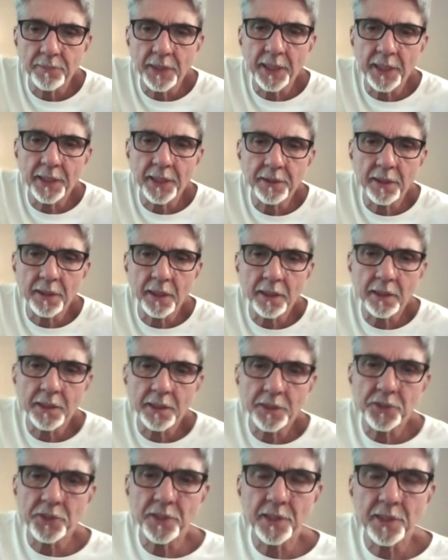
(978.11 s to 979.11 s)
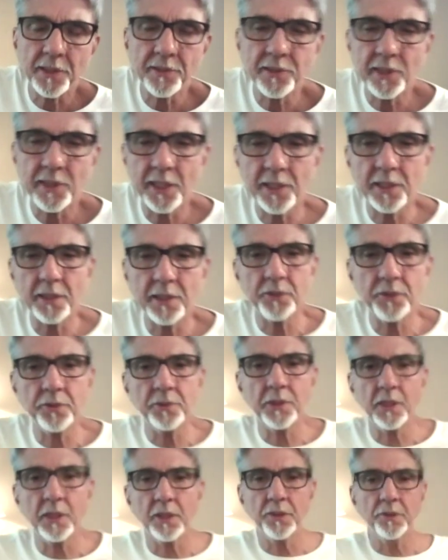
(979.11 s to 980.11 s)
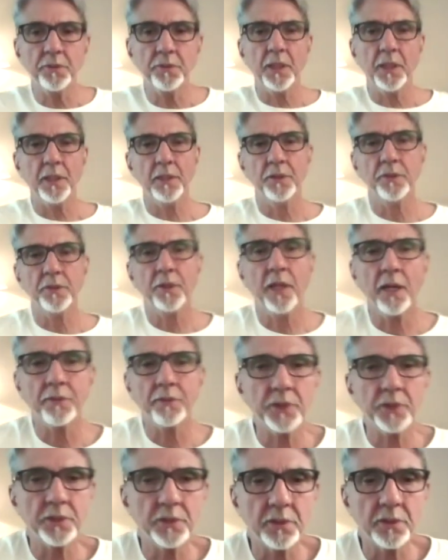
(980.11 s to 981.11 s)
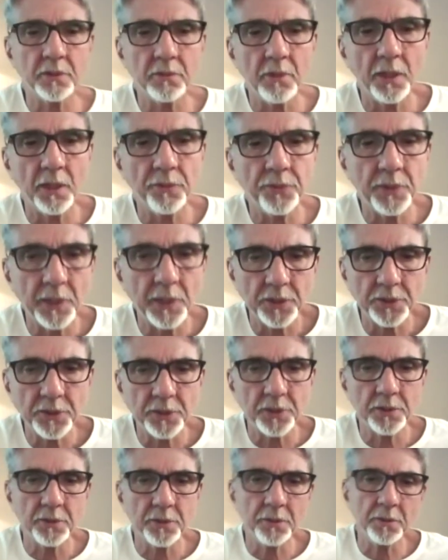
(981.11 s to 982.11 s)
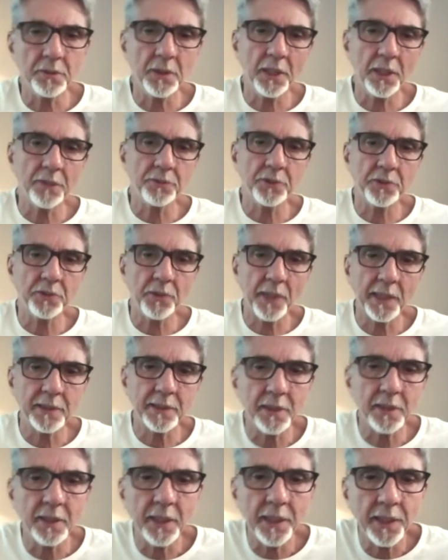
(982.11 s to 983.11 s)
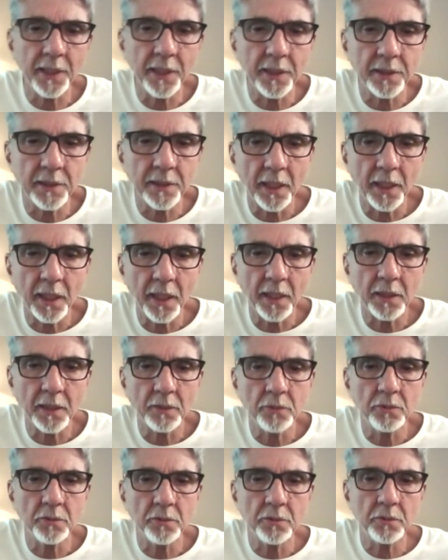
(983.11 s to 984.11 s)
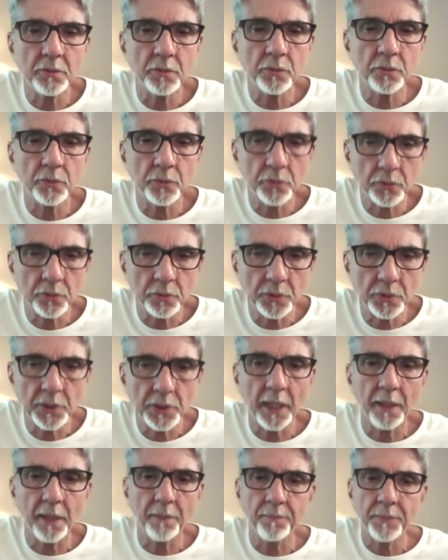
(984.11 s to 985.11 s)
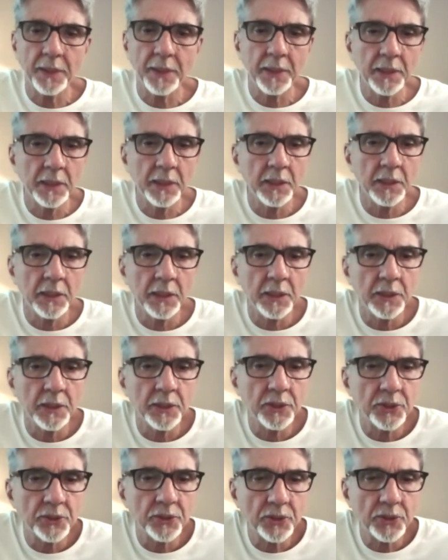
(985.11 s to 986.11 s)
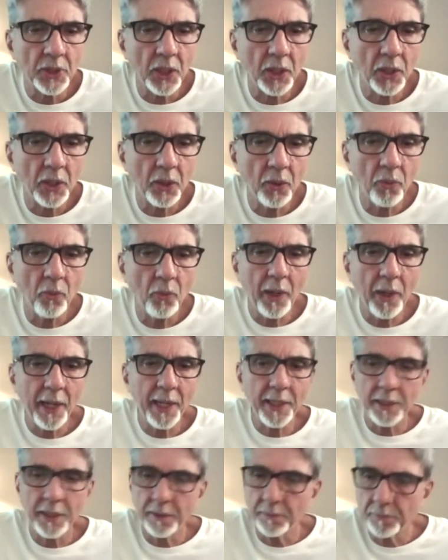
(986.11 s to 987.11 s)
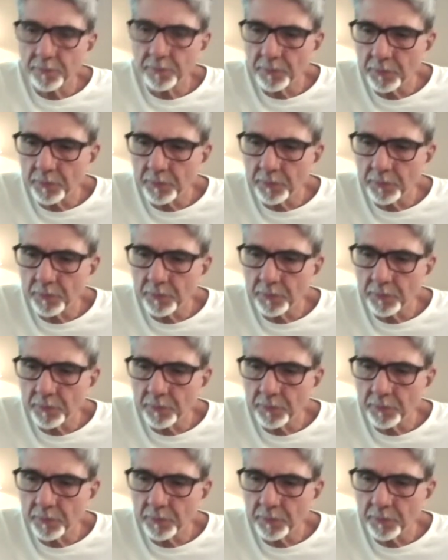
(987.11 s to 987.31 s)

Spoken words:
And Krishna said, Arjuna, you have these qualifications. You have Shraddha and Anusuya. So why?